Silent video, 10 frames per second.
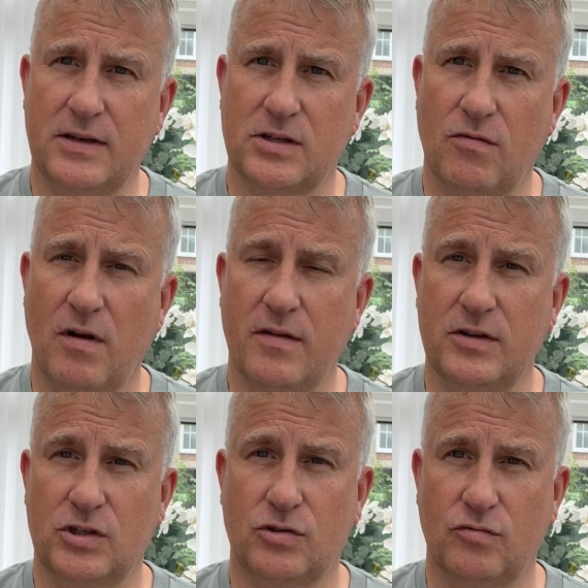So rather than
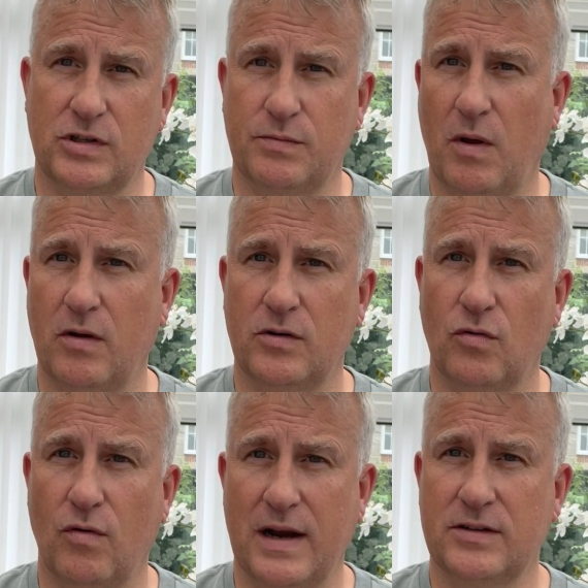just respond
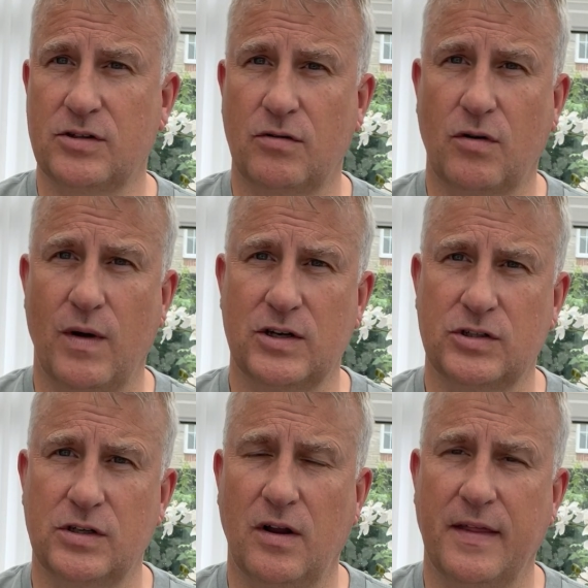or answer a
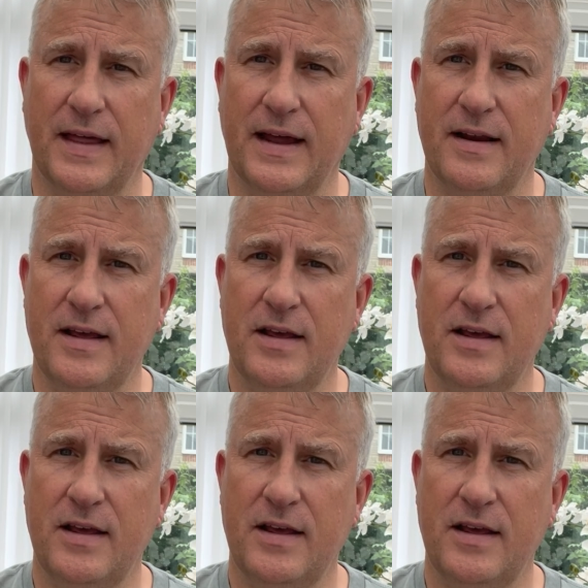question like that,